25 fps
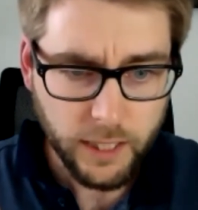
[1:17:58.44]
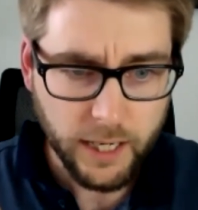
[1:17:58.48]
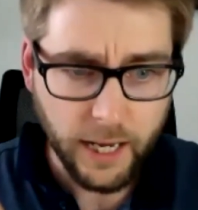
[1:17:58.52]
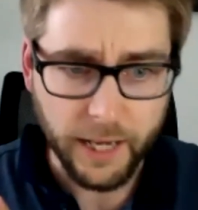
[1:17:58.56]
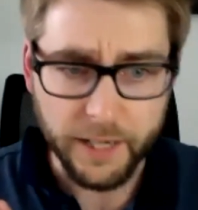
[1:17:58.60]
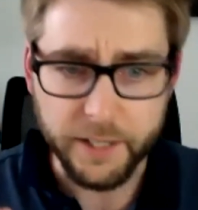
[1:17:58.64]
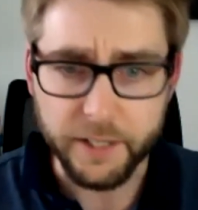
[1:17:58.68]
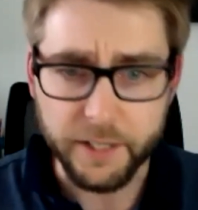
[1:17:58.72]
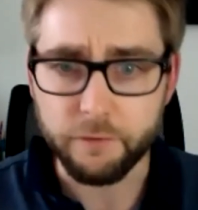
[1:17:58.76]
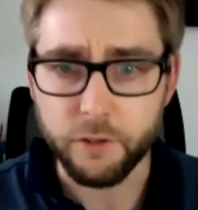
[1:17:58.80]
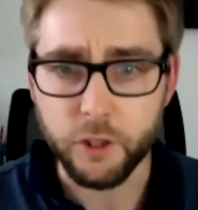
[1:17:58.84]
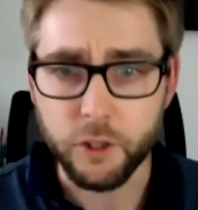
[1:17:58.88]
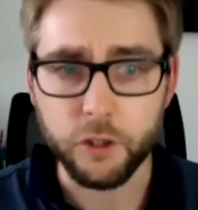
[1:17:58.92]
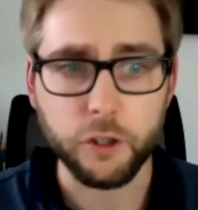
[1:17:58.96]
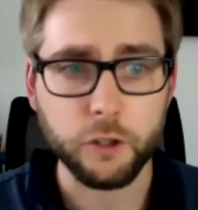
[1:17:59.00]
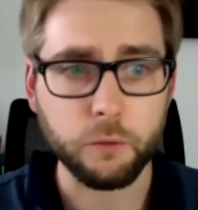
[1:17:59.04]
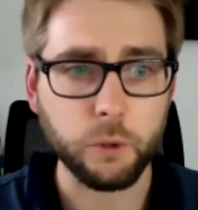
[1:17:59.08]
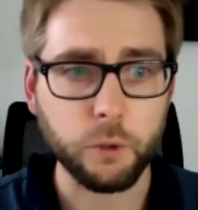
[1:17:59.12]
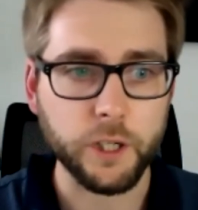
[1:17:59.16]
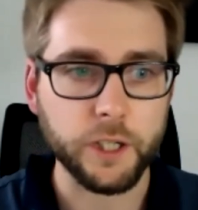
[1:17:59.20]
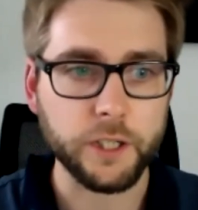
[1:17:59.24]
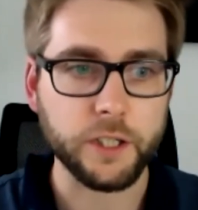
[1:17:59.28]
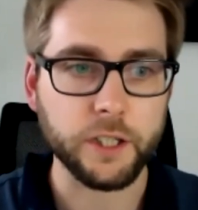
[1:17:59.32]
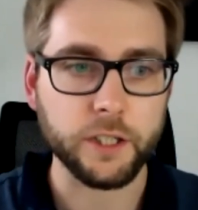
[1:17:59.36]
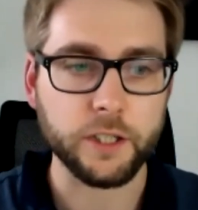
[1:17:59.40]
And if you do
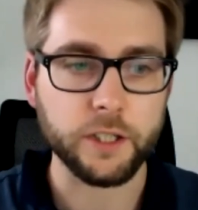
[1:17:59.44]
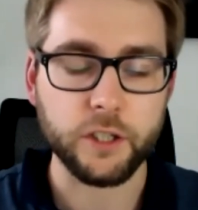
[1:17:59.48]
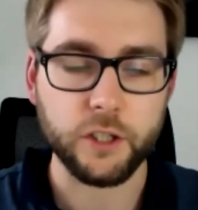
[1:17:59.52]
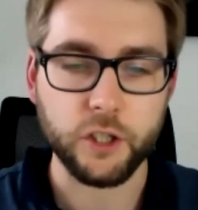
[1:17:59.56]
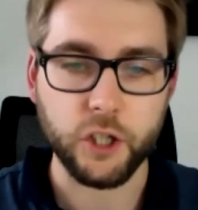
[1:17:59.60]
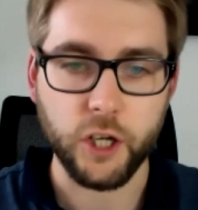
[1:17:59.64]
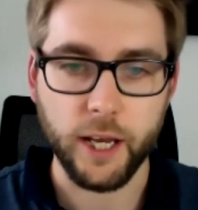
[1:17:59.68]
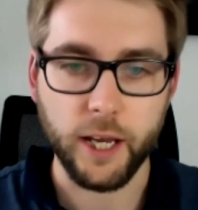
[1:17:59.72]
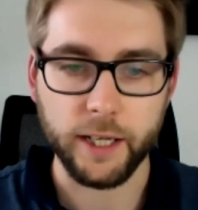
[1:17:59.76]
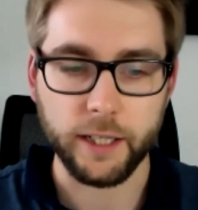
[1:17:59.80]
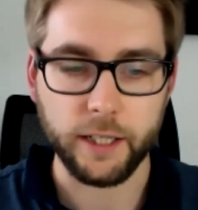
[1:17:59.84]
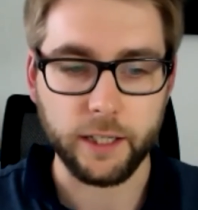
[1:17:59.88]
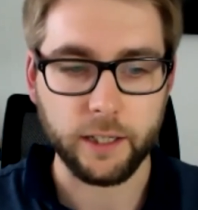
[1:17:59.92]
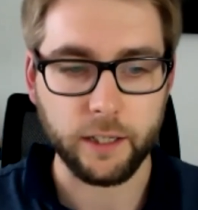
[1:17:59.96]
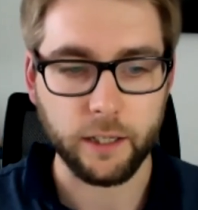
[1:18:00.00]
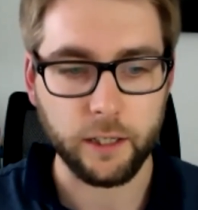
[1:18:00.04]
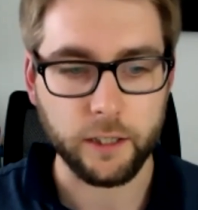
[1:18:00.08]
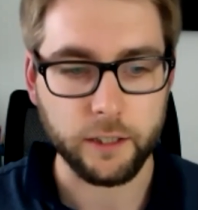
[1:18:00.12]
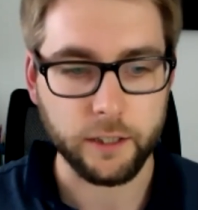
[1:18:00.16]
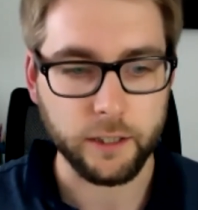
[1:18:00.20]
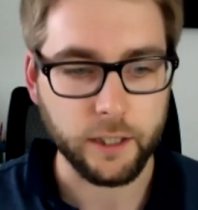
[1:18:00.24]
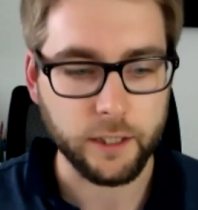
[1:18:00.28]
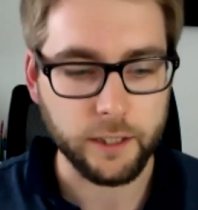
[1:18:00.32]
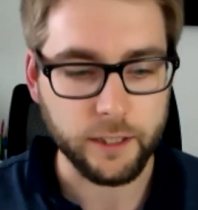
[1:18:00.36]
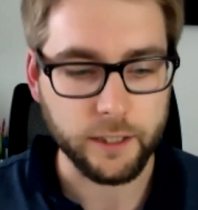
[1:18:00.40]
want to just check
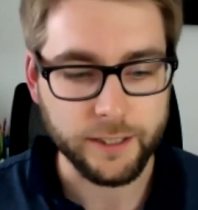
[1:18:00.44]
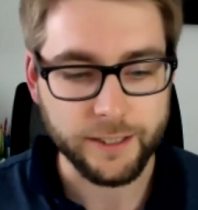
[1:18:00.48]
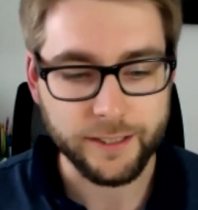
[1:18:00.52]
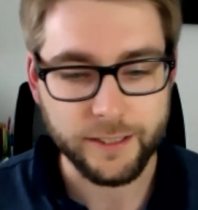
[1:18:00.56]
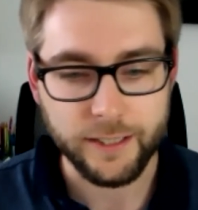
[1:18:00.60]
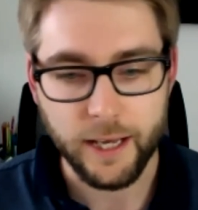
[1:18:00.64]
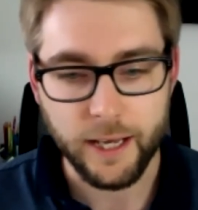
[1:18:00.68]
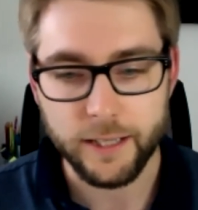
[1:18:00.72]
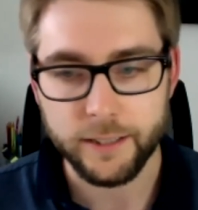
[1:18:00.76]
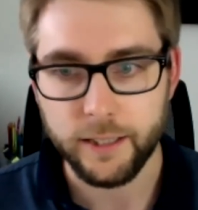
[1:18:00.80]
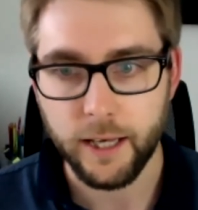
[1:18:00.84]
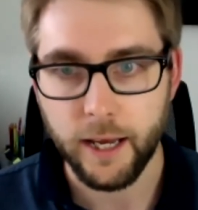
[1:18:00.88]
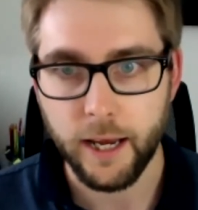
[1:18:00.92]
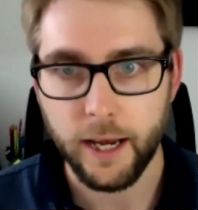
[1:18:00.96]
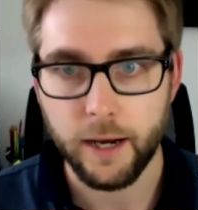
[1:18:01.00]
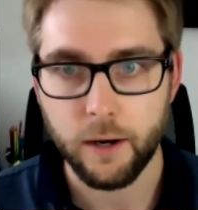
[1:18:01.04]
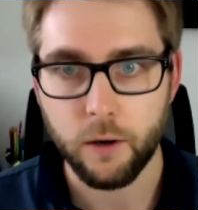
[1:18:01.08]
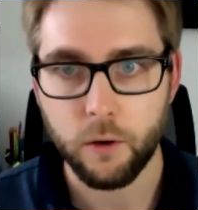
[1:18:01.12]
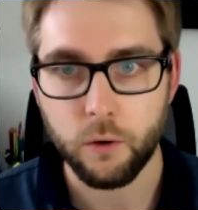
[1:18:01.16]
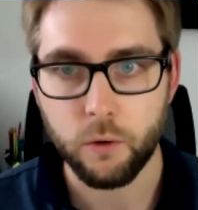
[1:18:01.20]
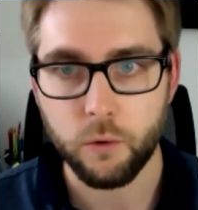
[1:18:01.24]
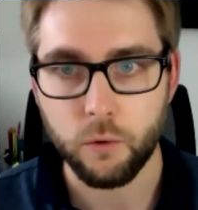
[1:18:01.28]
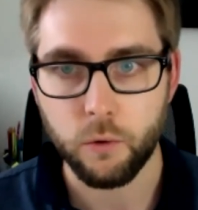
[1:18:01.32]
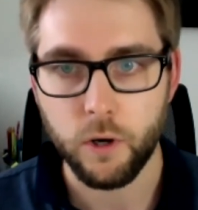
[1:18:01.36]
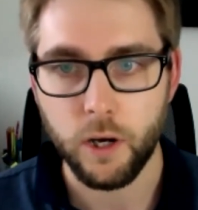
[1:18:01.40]
and assess
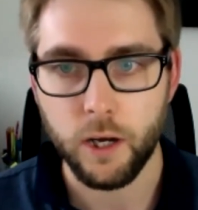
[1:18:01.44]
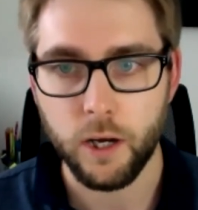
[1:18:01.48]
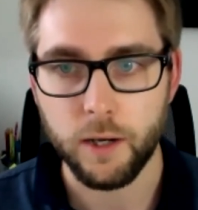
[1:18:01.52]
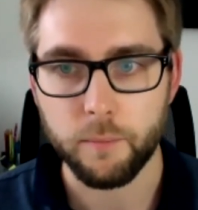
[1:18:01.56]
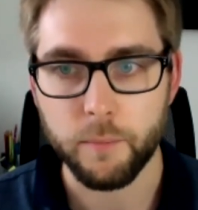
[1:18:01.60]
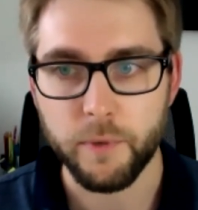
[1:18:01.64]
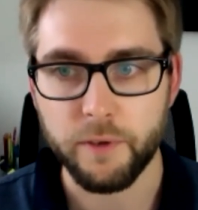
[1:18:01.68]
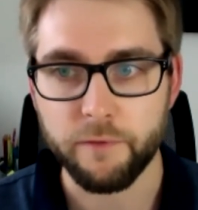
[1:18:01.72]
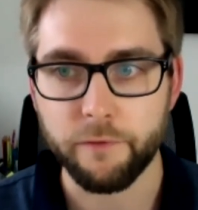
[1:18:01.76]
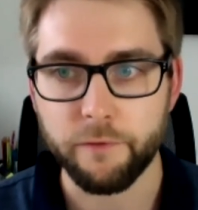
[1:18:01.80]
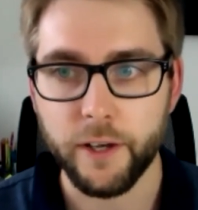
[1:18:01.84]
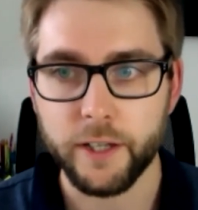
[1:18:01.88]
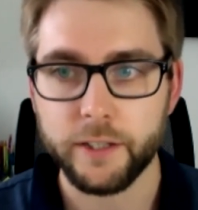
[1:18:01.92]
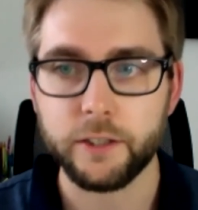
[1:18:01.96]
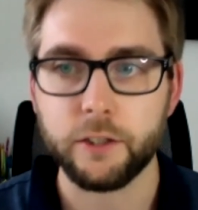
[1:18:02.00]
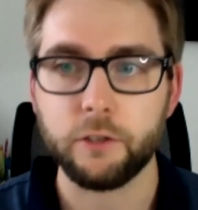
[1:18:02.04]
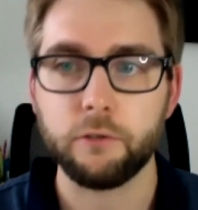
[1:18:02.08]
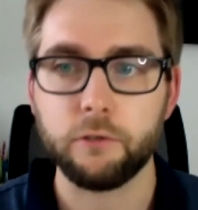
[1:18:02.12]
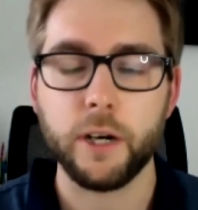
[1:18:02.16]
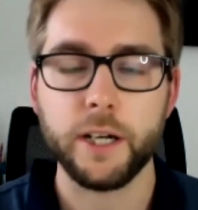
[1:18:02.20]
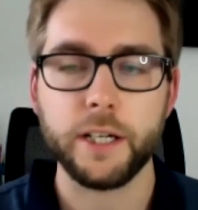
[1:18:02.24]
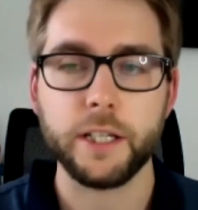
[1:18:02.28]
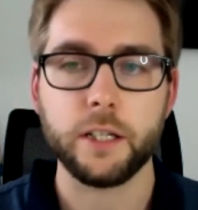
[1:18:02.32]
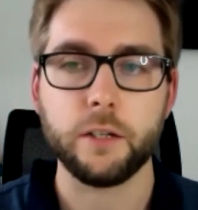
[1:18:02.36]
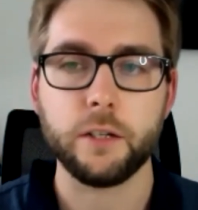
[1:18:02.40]
how investor
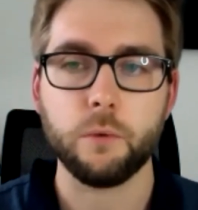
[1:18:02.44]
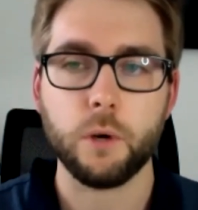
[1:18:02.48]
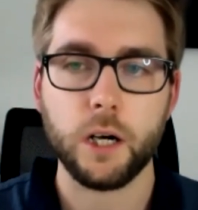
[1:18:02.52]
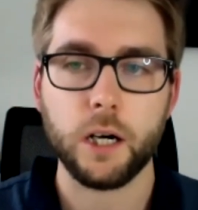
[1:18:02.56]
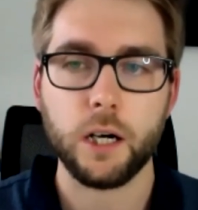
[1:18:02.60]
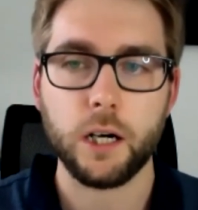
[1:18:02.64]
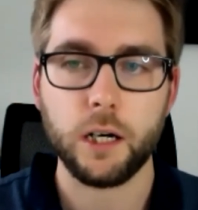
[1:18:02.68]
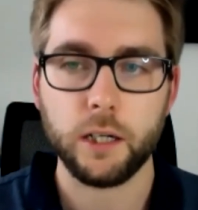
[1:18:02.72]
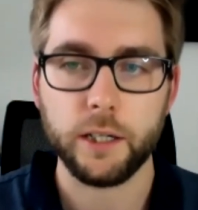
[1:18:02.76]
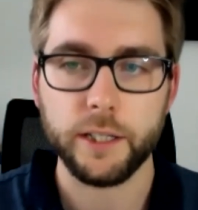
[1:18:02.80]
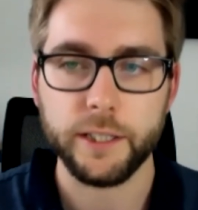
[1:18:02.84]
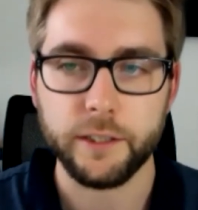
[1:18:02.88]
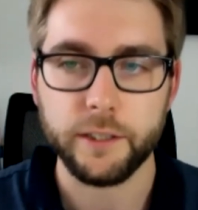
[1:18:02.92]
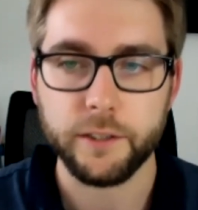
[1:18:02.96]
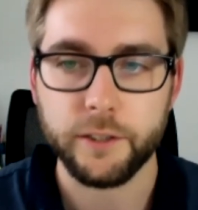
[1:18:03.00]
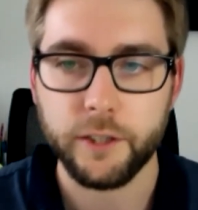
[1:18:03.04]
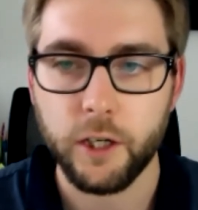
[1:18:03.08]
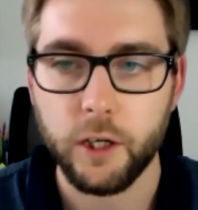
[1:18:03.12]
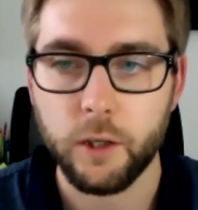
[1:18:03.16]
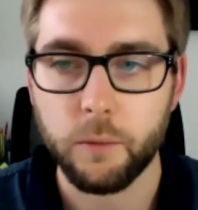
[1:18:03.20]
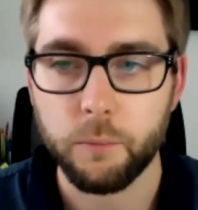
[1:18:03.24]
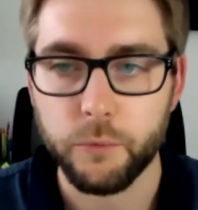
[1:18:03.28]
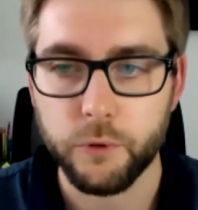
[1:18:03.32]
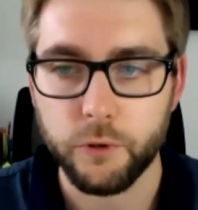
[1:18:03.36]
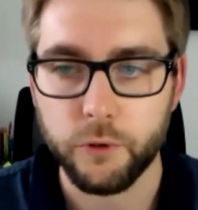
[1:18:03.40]
ready you are in
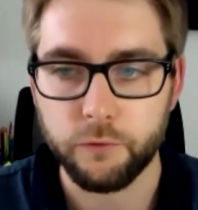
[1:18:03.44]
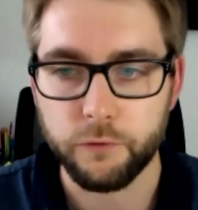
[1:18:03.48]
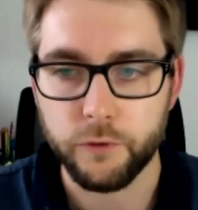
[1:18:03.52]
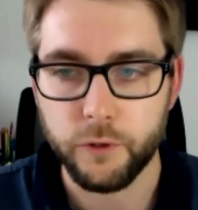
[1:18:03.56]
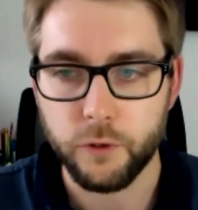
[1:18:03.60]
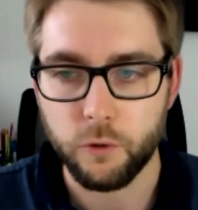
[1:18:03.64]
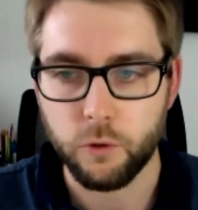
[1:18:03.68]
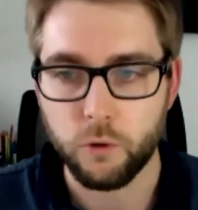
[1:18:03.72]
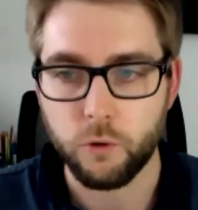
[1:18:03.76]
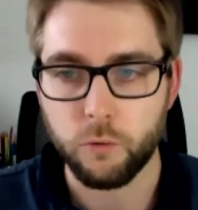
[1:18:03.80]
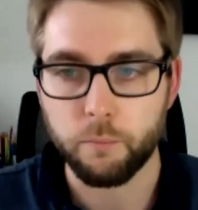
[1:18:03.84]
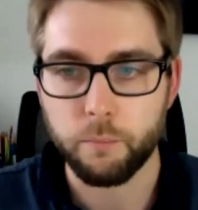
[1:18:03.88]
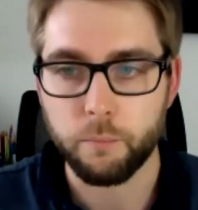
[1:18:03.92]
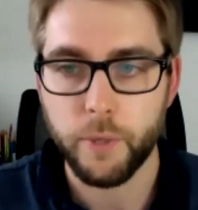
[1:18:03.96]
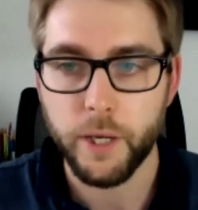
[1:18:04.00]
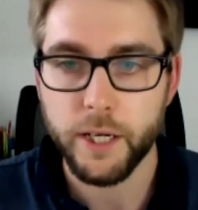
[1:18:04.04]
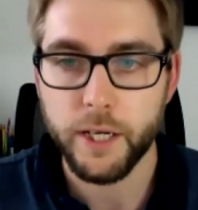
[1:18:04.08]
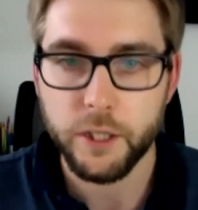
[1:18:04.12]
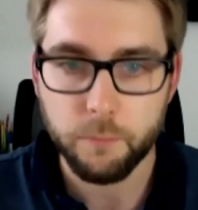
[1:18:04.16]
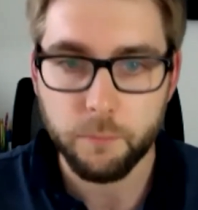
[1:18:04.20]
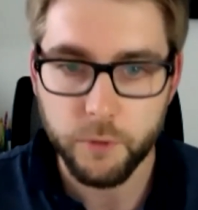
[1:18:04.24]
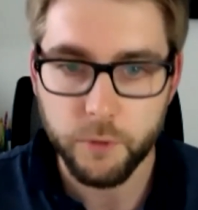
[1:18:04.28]
terms of your pitch